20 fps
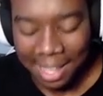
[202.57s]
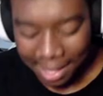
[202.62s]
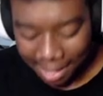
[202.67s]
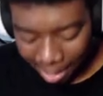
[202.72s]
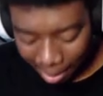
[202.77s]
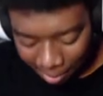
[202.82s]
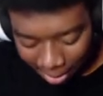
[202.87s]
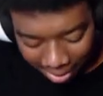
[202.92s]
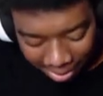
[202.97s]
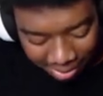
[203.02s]

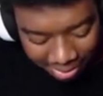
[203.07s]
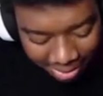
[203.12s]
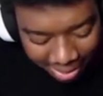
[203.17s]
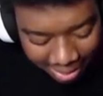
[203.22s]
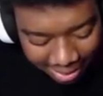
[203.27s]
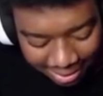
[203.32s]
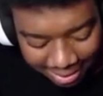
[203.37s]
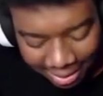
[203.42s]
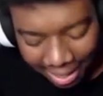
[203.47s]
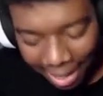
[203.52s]
I'm not gonna
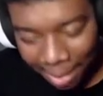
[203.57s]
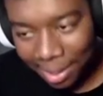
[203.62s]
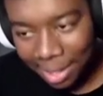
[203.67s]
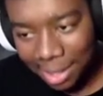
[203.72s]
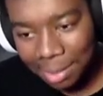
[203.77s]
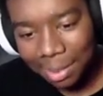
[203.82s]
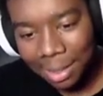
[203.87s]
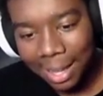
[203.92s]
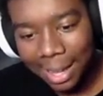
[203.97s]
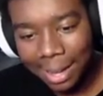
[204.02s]
lie, this game
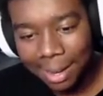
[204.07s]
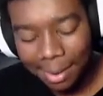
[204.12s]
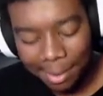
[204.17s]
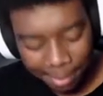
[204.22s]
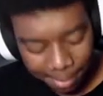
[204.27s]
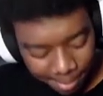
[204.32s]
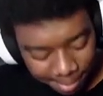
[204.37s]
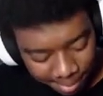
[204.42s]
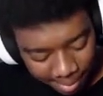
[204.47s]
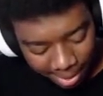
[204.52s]
gives me like
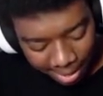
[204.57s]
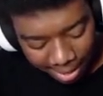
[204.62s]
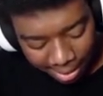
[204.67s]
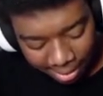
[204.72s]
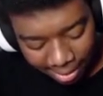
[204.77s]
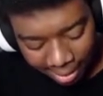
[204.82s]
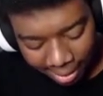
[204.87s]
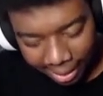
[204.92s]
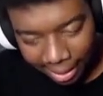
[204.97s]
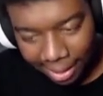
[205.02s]
mad
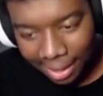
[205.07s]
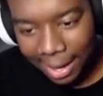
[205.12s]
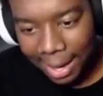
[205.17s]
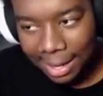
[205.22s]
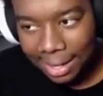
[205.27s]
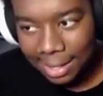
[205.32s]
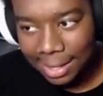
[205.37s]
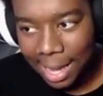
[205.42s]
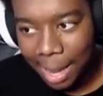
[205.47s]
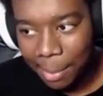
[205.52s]
like
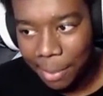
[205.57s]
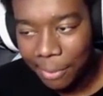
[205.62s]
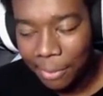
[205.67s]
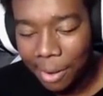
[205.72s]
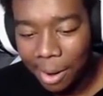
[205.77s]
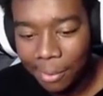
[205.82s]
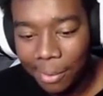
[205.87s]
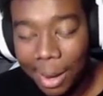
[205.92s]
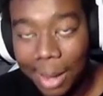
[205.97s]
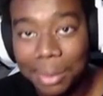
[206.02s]
Andy's Apple
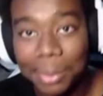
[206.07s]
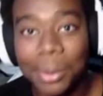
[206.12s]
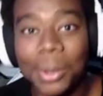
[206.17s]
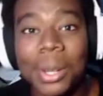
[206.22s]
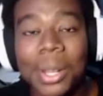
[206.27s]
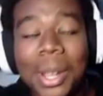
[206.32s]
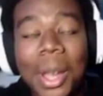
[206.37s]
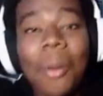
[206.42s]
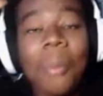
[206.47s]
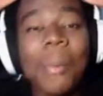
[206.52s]
Farm vibes, bro.
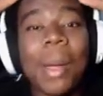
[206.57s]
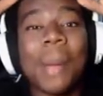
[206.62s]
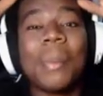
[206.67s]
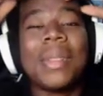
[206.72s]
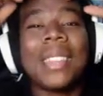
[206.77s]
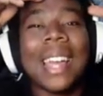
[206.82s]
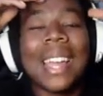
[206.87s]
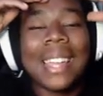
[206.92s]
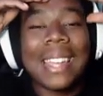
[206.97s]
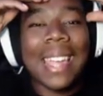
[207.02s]
Do y'all remember
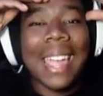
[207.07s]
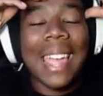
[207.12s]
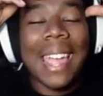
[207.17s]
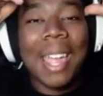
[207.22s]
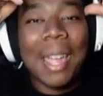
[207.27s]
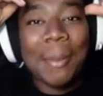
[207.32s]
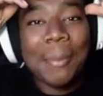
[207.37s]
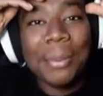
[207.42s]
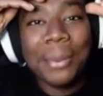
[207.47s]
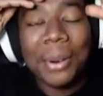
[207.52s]
that
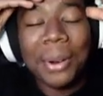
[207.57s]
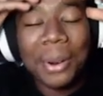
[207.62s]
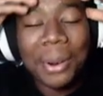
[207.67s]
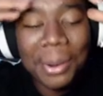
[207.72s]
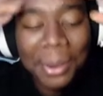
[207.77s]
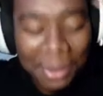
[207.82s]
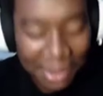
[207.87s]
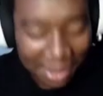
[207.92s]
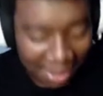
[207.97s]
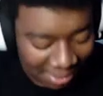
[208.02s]
game,
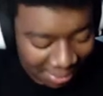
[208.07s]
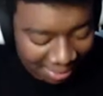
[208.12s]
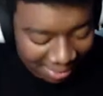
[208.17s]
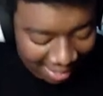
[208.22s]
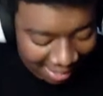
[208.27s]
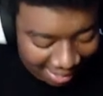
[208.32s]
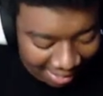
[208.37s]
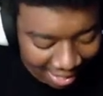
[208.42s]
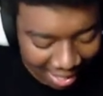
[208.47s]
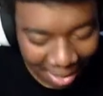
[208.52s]
bro? Yo,
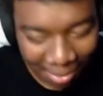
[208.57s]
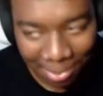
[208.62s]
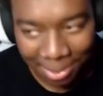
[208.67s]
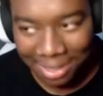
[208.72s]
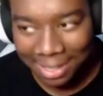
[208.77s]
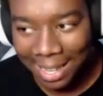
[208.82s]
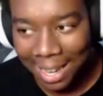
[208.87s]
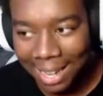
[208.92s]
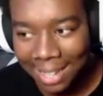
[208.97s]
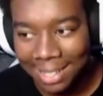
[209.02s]
that game
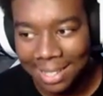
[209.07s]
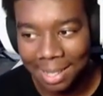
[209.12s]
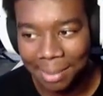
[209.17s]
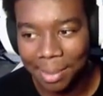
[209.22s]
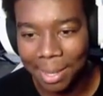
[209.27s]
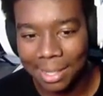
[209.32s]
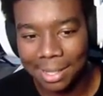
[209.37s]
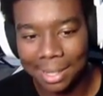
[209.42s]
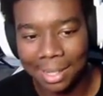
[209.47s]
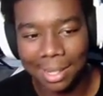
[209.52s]
was actually
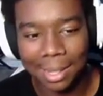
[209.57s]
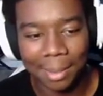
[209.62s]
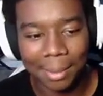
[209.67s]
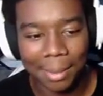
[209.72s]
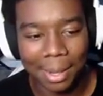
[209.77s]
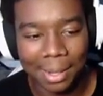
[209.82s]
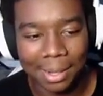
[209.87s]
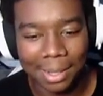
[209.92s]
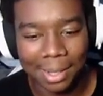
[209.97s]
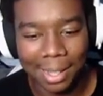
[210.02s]
amazing. I'm
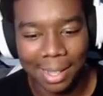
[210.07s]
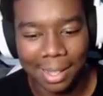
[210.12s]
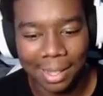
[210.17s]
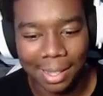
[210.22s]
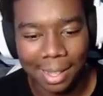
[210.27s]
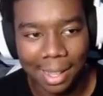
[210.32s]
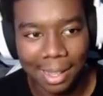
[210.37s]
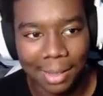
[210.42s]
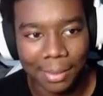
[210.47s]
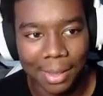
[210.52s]
not gonna lie,
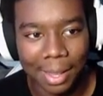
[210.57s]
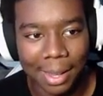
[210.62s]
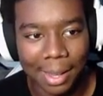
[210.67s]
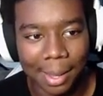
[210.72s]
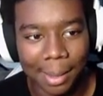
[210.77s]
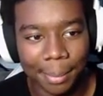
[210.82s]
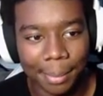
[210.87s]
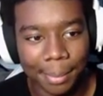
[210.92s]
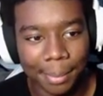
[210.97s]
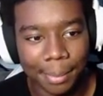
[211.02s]
I love that
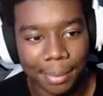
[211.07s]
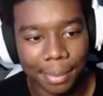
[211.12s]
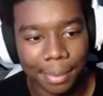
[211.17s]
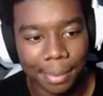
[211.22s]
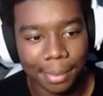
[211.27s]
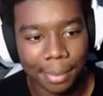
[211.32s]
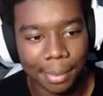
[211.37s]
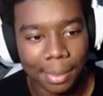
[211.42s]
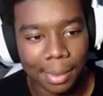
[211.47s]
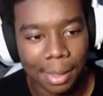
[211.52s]
game.
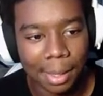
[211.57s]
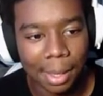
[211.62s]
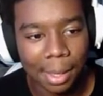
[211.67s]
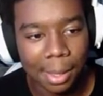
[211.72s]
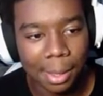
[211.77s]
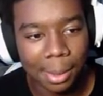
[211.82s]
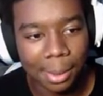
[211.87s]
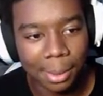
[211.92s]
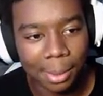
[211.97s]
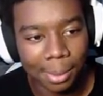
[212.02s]

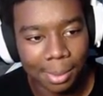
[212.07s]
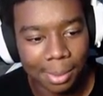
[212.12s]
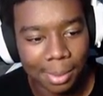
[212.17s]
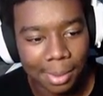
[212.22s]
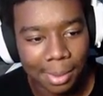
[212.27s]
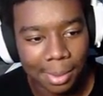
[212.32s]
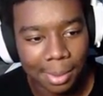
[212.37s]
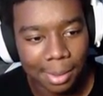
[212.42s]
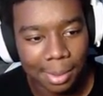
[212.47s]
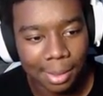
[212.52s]
Ew.
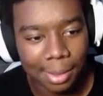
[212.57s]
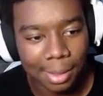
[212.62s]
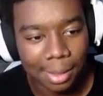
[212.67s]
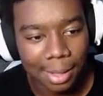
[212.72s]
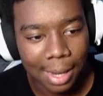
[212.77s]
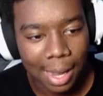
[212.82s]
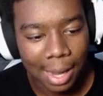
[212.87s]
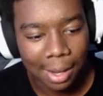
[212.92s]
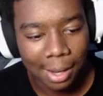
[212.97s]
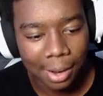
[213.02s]

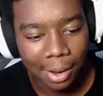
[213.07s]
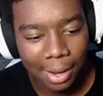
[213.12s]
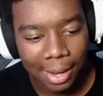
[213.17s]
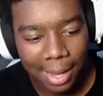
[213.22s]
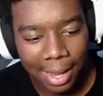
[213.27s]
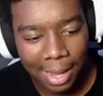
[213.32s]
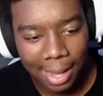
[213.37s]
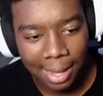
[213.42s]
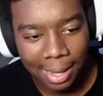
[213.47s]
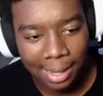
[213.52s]
That dirty
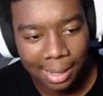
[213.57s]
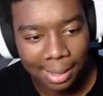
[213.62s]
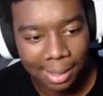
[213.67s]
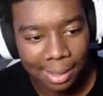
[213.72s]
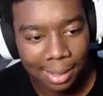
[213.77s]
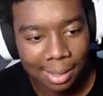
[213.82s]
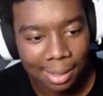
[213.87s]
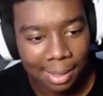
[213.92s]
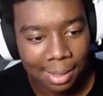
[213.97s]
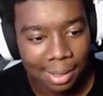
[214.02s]
hand.
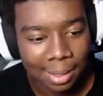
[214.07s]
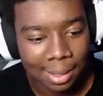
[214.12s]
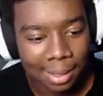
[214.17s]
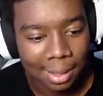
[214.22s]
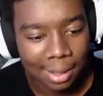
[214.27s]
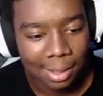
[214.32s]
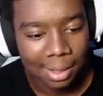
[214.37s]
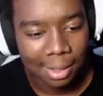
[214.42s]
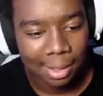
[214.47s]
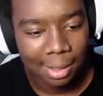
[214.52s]

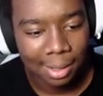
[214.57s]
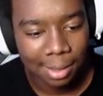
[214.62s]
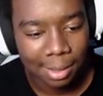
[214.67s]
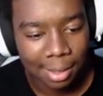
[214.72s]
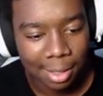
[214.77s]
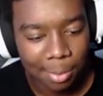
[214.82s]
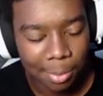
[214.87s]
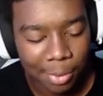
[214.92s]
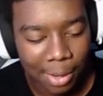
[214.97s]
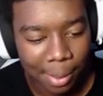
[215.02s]

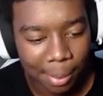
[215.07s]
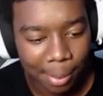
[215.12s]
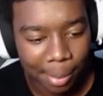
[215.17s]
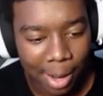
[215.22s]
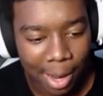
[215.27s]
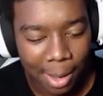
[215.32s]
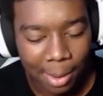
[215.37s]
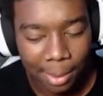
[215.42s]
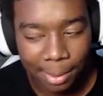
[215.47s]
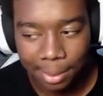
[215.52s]
It's freaking
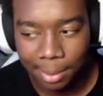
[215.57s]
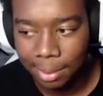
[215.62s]
brown.